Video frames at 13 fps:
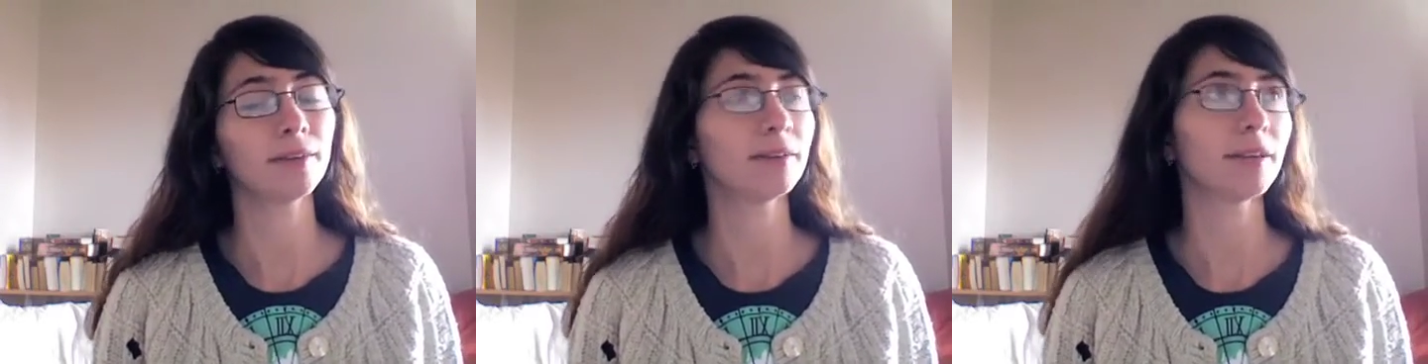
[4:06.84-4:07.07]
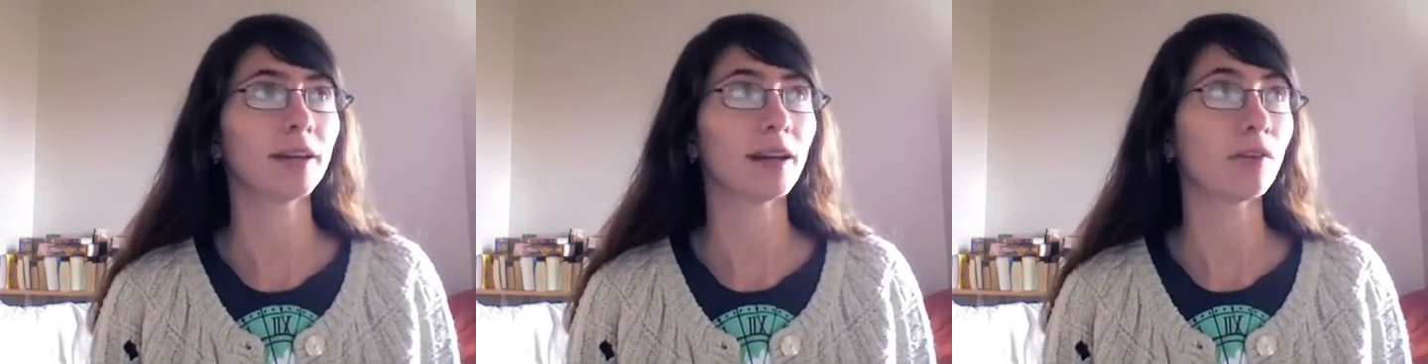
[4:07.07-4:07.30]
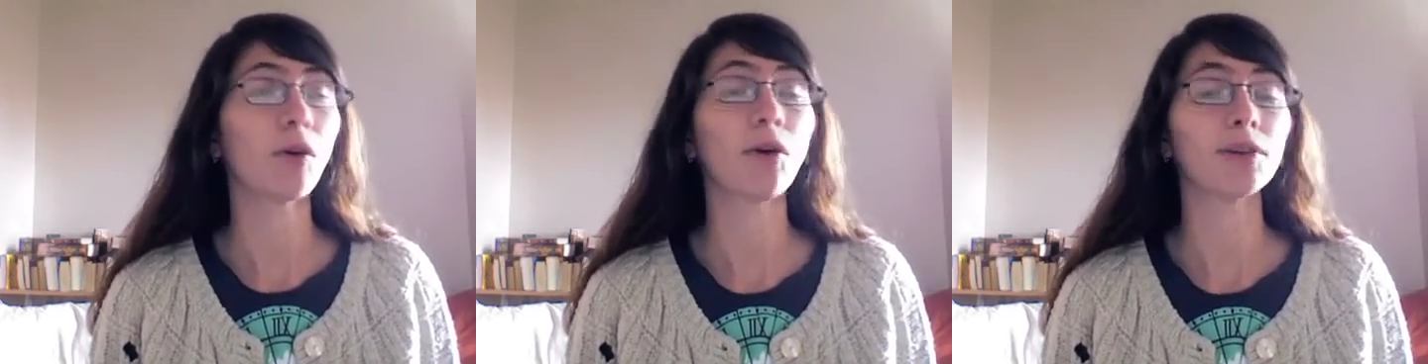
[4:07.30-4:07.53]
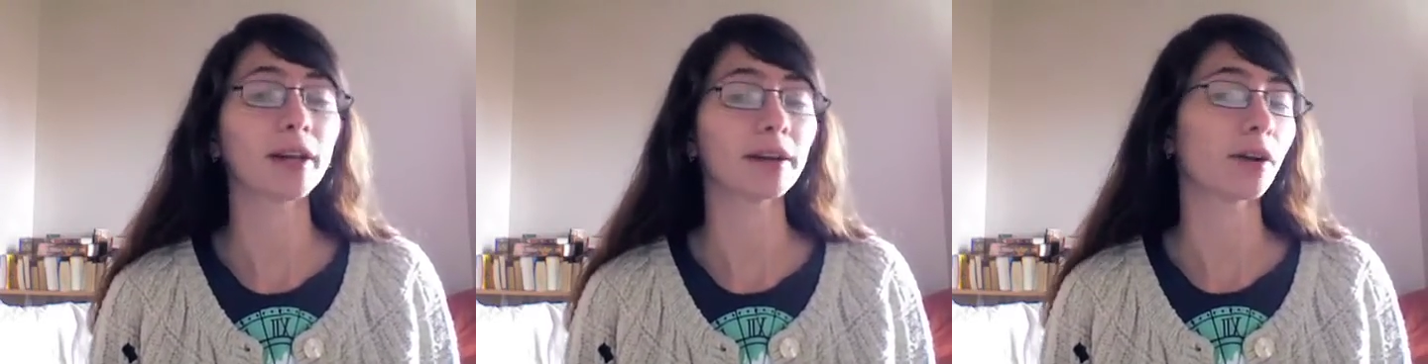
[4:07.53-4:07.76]
Didn't have a
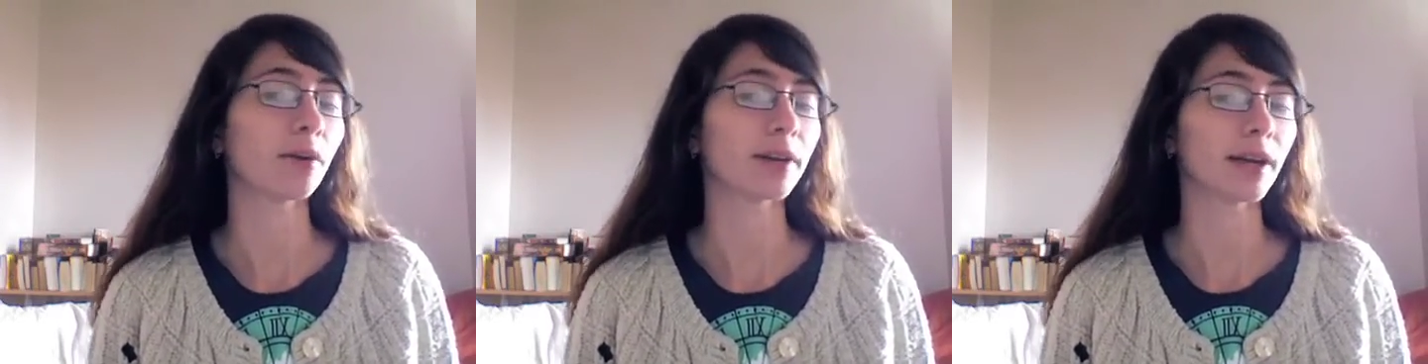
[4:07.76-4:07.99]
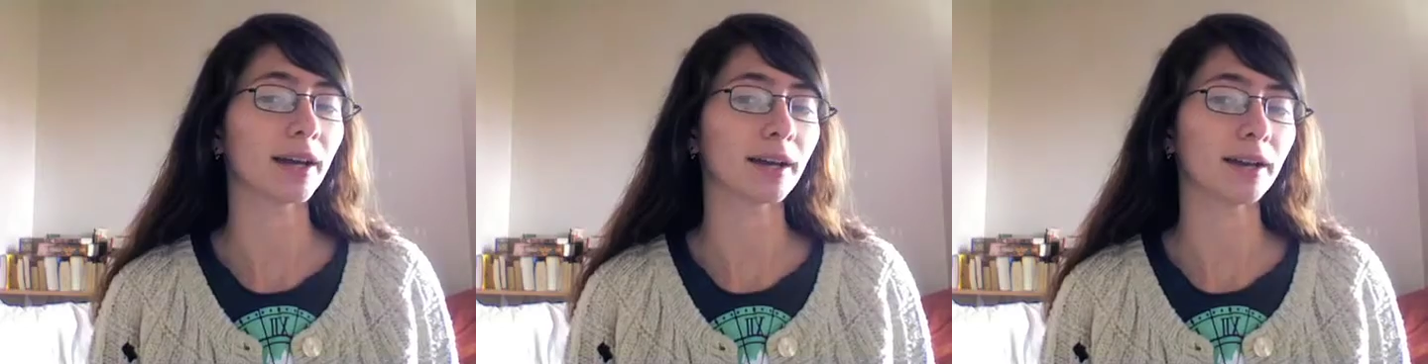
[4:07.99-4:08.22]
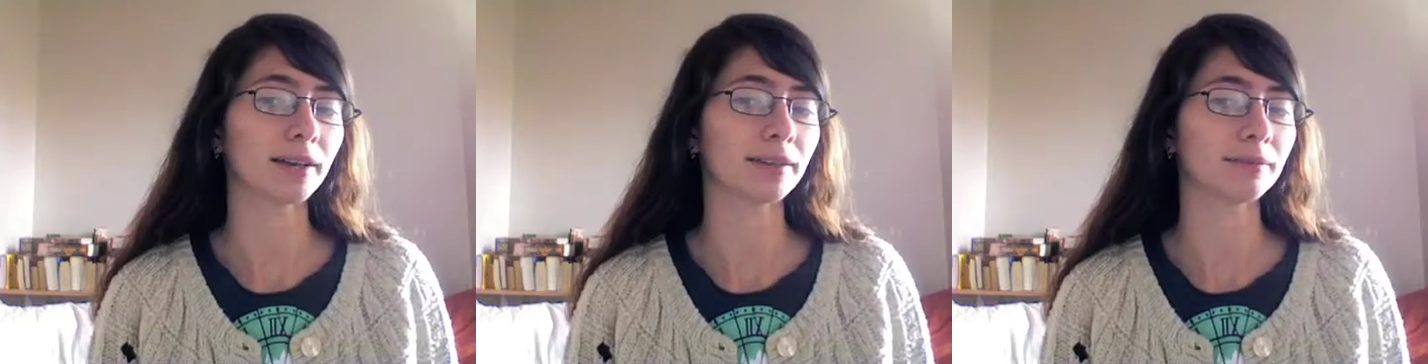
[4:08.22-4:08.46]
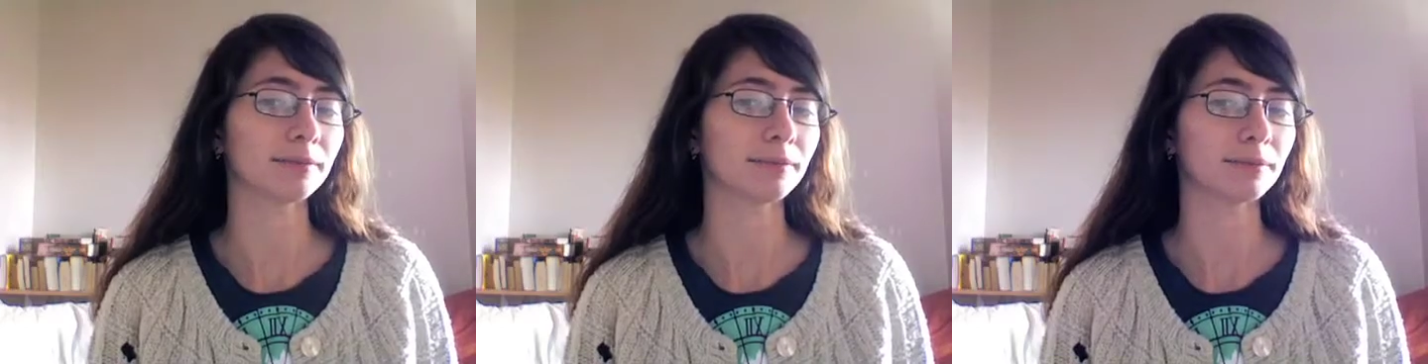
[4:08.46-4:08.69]
whole lot going
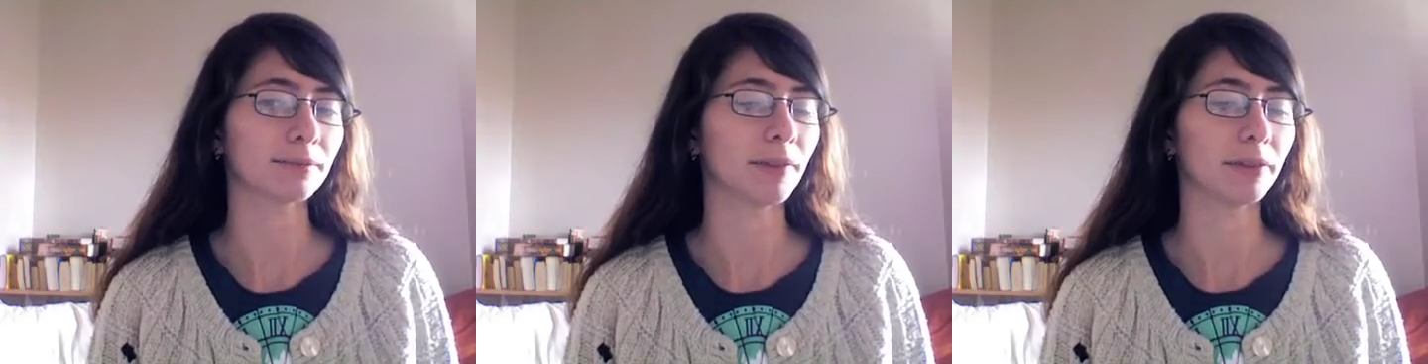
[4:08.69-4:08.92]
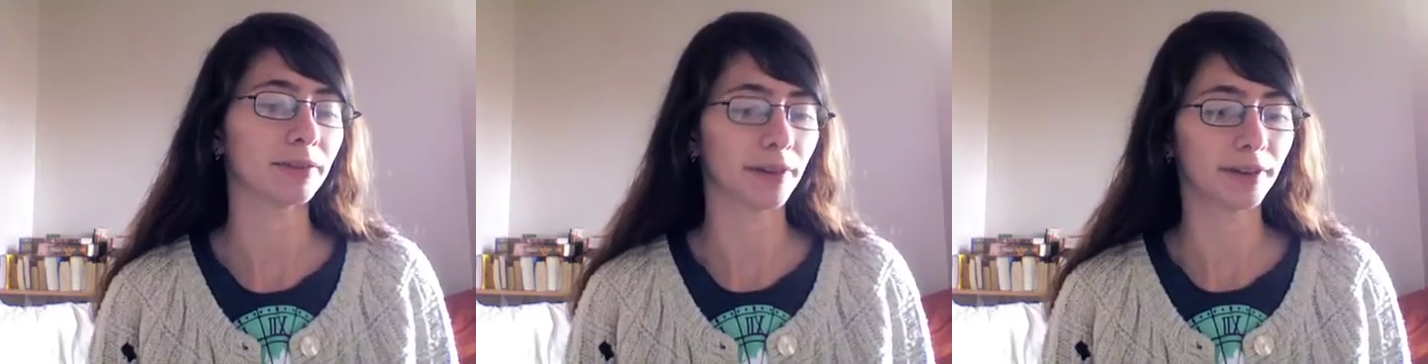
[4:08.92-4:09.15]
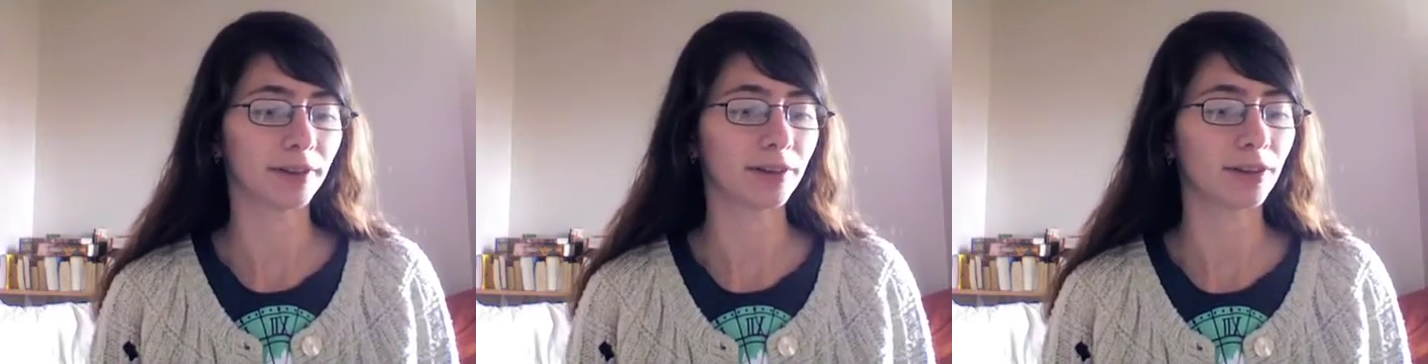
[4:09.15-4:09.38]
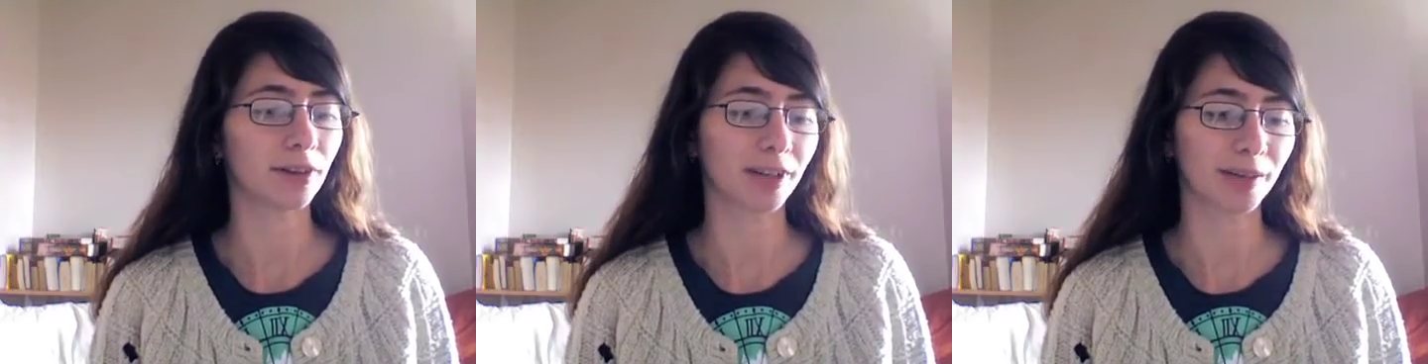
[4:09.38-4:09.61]
on, like,
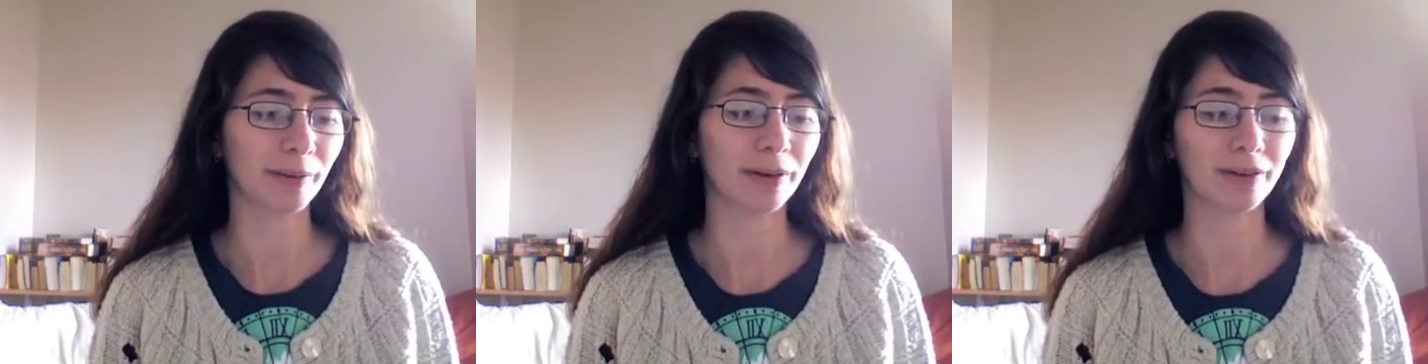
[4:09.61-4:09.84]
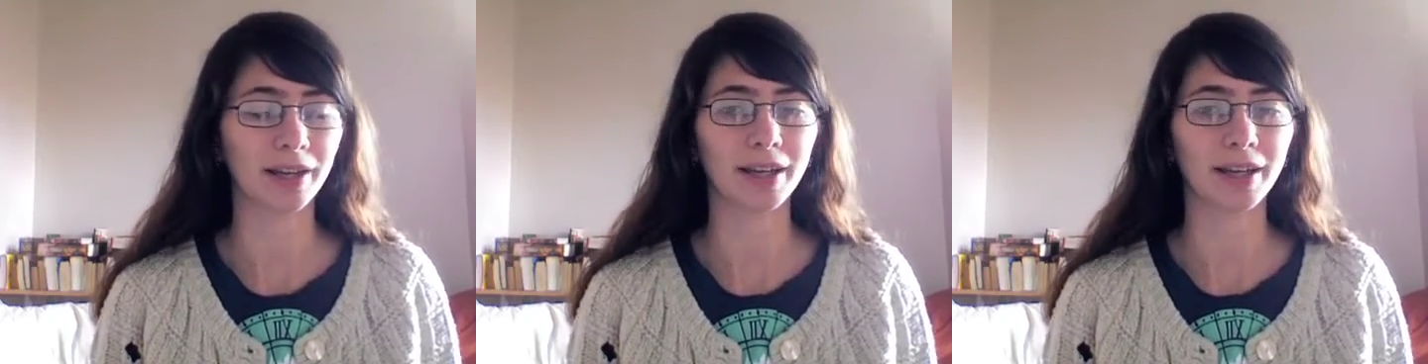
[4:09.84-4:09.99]
to talk about,